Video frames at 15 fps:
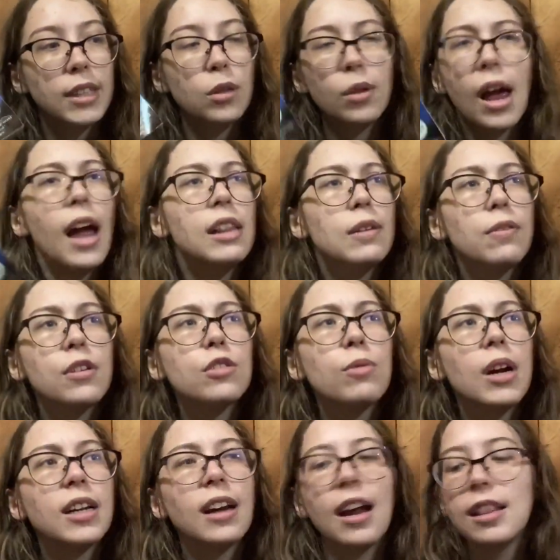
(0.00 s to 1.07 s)
that had the first
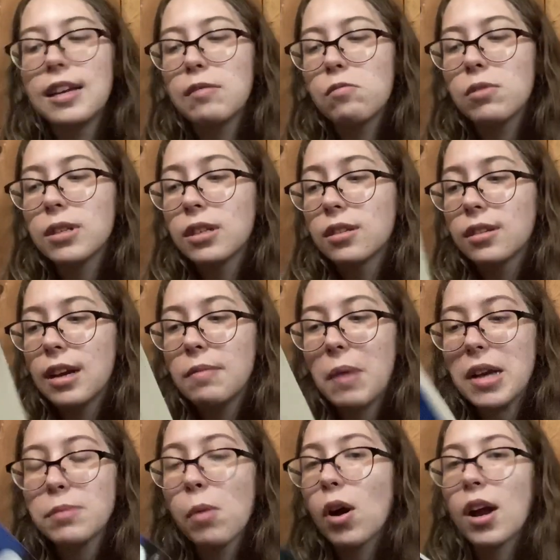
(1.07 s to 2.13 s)
one, and it was in
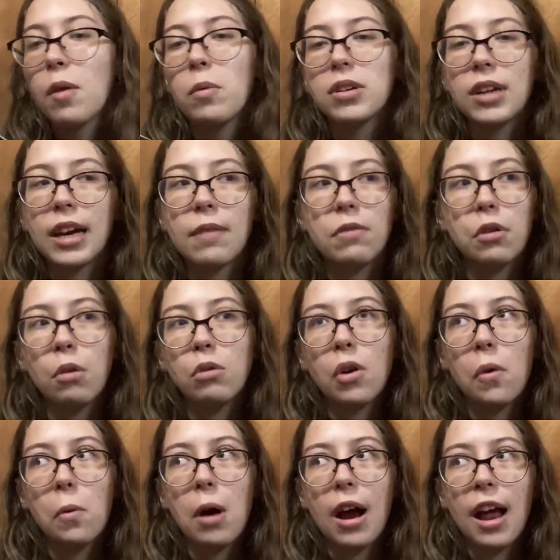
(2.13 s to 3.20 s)
mass market, which, like, if you don't
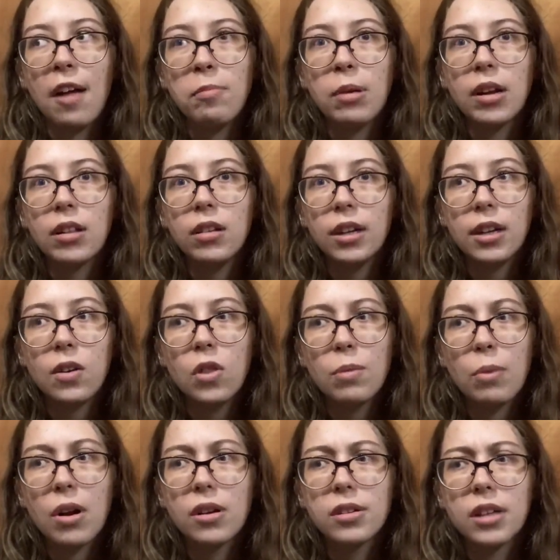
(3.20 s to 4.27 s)
know, I have been collecting all the
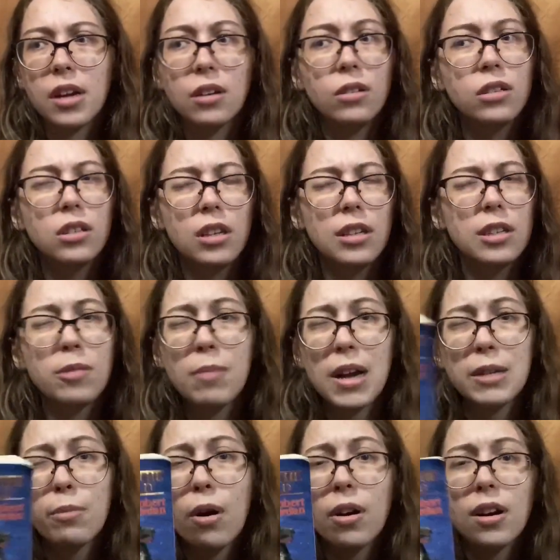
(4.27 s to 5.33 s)
Brandon Sanderson's in
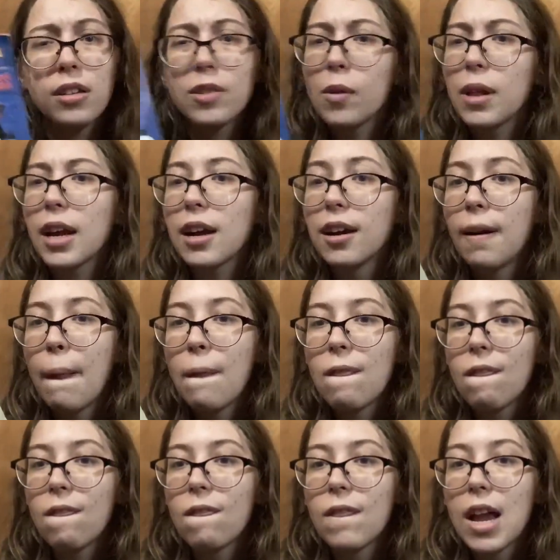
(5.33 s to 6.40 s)
mass market, so, like,
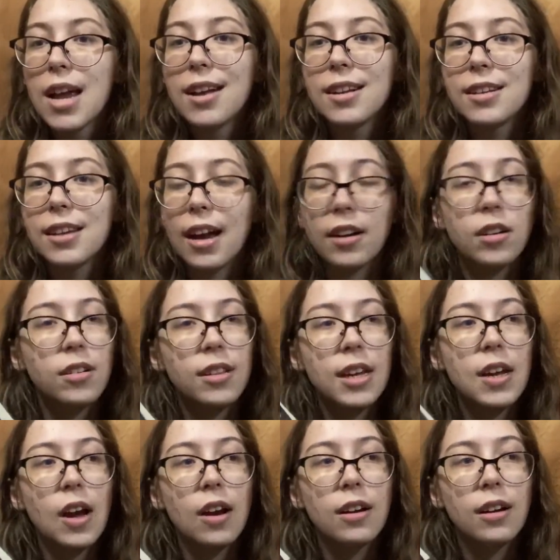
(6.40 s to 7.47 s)

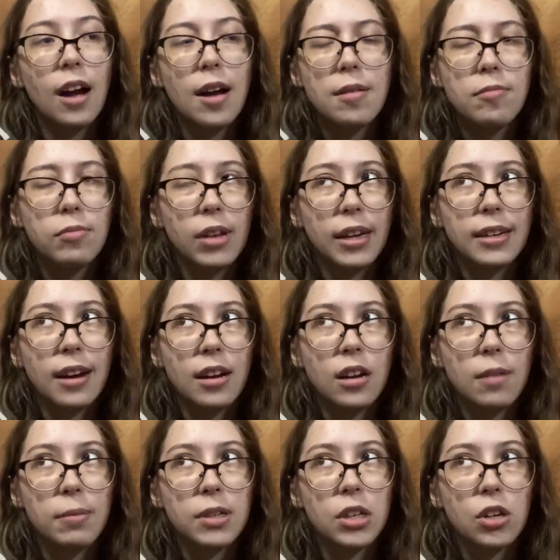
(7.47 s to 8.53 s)
technically, I'm, like,
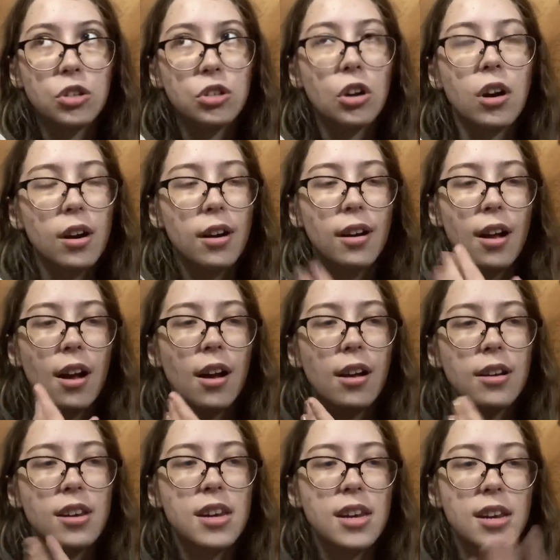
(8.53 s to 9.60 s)
98% sure,
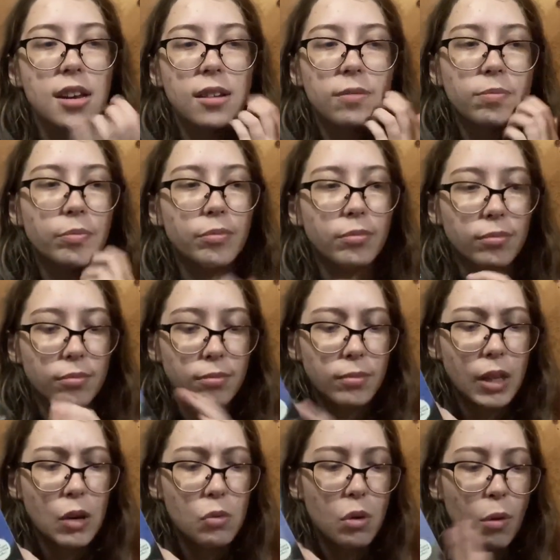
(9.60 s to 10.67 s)
he
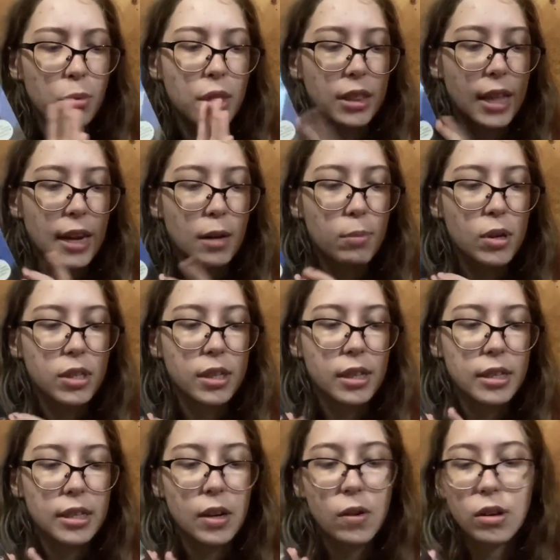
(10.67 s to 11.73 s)
wrote the later books in
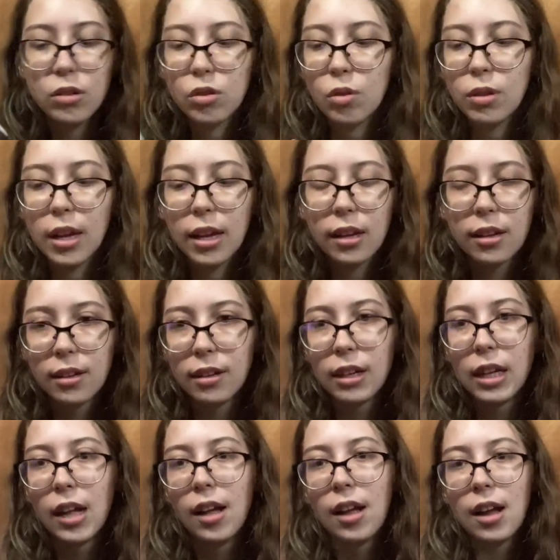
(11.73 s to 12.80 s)
the series, so, like,
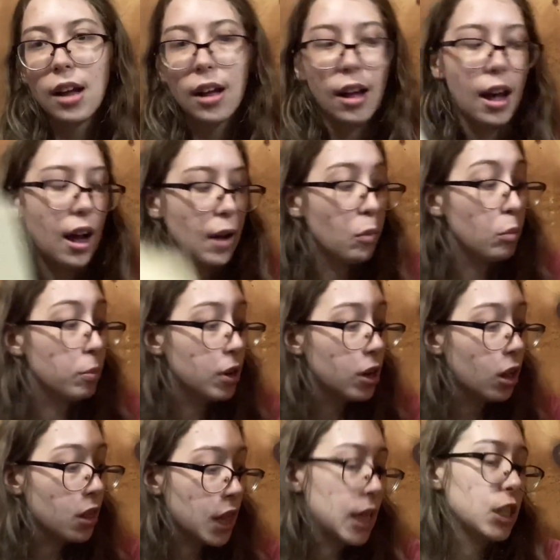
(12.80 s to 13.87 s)
I will put it
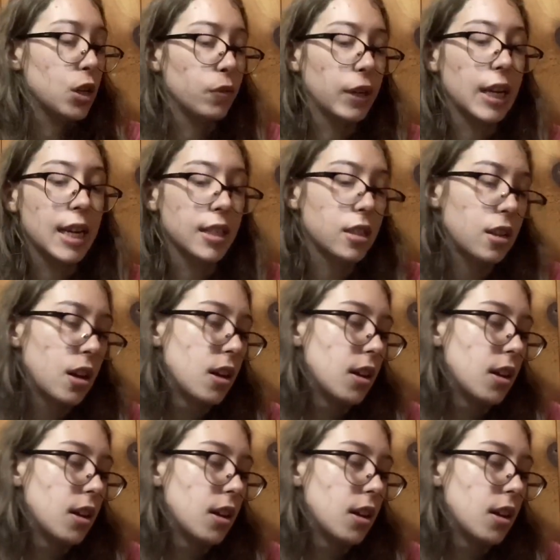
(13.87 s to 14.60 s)
on that shelf, I guess,